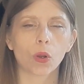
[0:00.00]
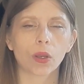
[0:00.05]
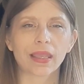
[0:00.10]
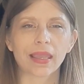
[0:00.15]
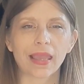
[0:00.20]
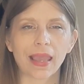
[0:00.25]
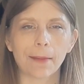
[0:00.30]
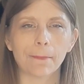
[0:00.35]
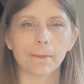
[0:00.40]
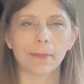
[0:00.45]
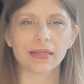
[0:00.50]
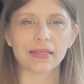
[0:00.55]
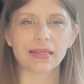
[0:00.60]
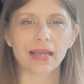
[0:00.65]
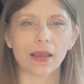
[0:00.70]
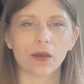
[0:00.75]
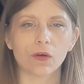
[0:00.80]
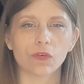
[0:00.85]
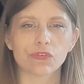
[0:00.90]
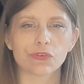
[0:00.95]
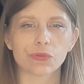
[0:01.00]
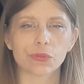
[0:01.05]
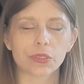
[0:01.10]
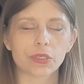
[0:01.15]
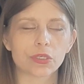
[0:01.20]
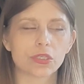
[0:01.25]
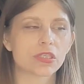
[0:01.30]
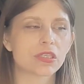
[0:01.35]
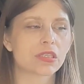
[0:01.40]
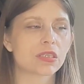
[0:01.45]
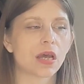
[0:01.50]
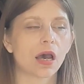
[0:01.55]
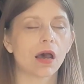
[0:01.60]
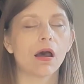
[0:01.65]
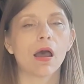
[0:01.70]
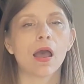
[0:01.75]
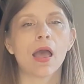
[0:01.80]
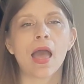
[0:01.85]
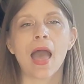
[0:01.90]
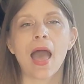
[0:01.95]
Getting my day off to a good start.
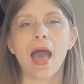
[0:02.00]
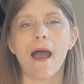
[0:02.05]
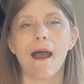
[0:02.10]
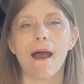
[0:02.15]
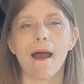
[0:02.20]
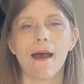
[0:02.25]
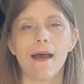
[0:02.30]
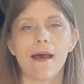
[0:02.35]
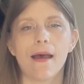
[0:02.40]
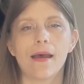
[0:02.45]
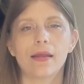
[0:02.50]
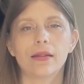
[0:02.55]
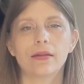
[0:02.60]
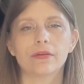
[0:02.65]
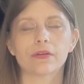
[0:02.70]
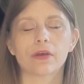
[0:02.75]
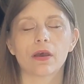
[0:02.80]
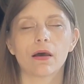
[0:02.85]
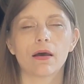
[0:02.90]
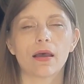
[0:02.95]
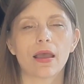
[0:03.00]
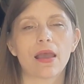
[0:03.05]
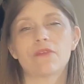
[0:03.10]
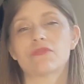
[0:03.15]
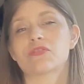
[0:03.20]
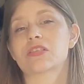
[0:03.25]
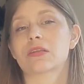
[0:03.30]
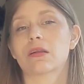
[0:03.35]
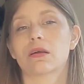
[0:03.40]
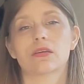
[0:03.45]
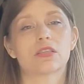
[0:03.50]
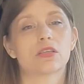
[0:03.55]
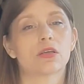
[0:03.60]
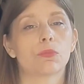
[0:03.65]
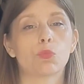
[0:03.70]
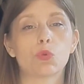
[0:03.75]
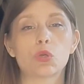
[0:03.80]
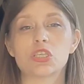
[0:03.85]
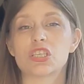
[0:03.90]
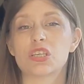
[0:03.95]
And I have started doing
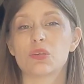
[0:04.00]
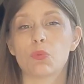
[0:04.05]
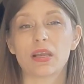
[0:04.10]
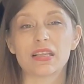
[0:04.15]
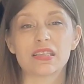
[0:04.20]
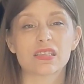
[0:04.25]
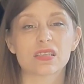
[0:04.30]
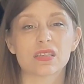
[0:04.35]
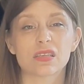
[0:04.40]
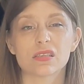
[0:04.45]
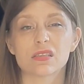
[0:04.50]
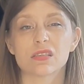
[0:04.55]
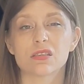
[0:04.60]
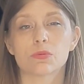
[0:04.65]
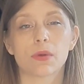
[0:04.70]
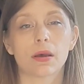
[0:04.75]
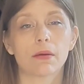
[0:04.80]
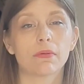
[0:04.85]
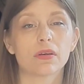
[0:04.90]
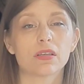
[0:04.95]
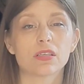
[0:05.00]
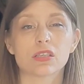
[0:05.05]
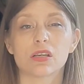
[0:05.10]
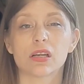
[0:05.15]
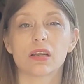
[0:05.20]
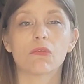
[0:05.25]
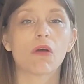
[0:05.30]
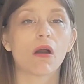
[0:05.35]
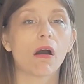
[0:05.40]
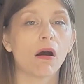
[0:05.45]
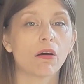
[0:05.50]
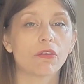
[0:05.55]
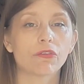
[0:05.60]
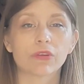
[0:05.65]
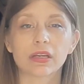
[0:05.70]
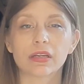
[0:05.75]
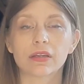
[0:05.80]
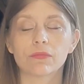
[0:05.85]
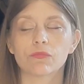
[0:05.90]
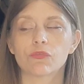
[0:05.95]
Witchy Wednesdays as well, where I do a little card
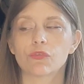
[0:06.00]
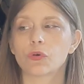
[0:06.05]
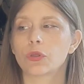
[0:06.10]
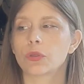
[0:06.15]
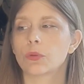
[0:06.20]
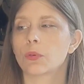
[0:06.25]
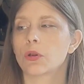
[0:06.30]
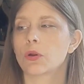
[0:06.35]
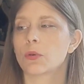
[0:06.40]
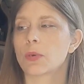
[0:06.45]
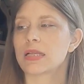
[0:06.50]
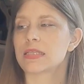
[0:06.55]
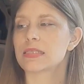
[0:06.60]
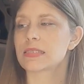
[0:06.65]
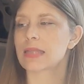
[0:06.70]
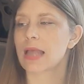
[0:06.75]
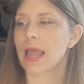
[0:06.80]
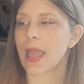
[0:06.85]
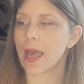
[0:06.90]
reading for you on a Wednesday.